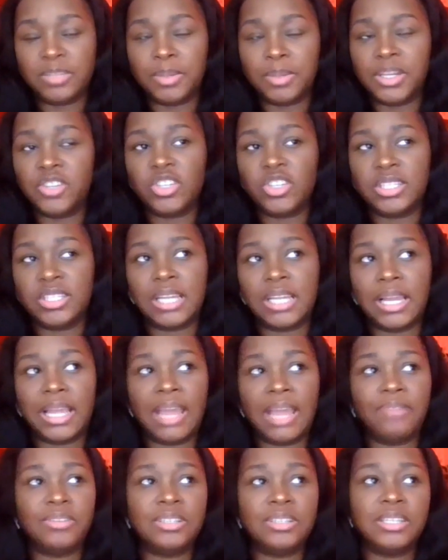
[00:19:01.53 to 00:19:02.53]
but it's just like
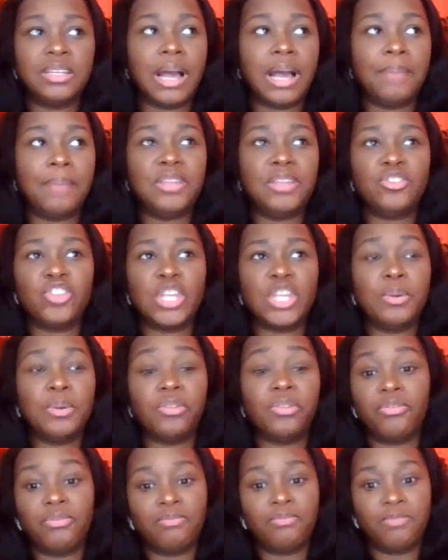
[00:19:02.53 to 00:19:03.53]
I mean, she
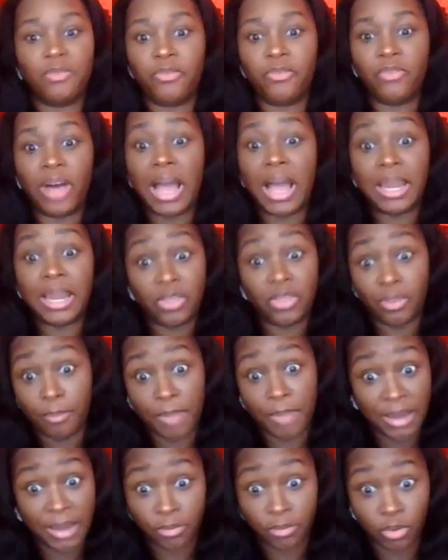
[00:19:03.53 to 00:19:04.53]
was fine in the
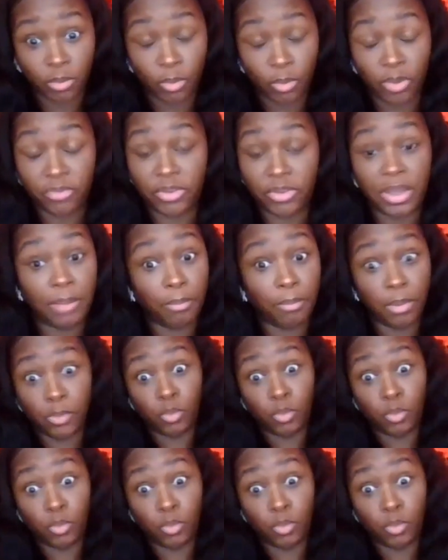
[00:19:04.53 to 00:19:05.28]
bedroom with him, but